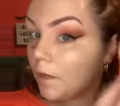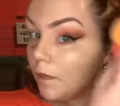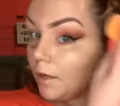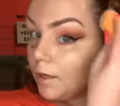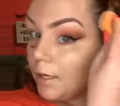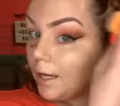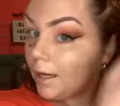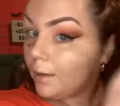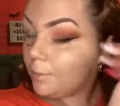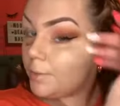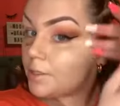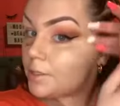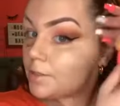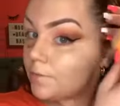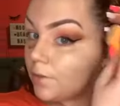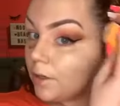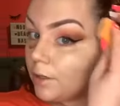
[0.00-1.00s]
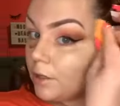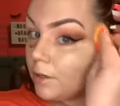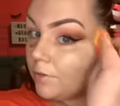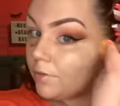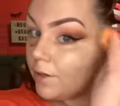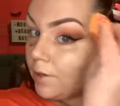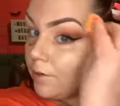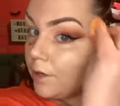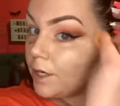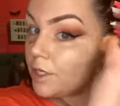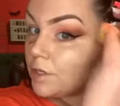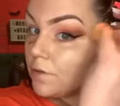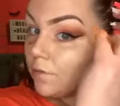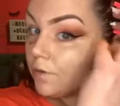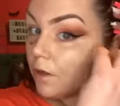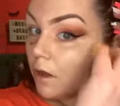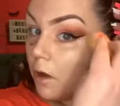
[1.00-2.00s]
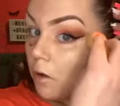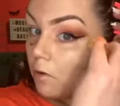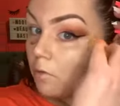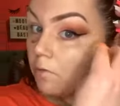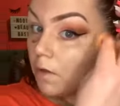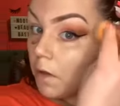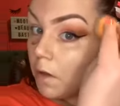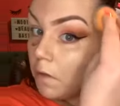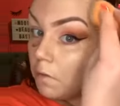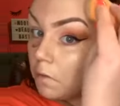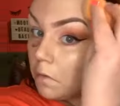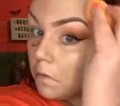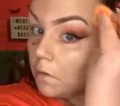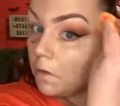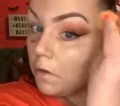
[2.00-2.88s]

Honey, I put enough foundation for the whole face.